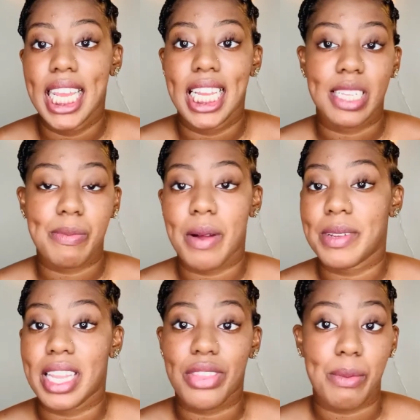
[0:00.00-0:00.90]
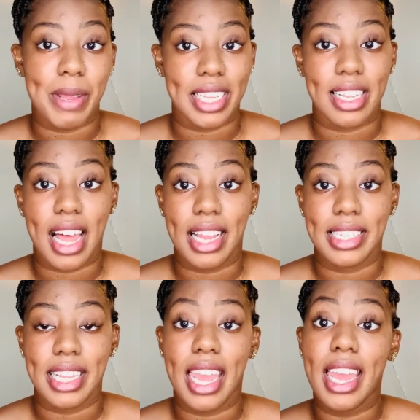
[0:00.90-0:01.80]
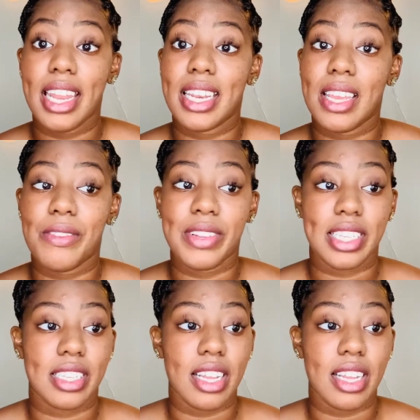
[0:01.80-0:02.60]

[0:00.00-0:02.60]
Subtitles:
It's probably not the best class. And if it's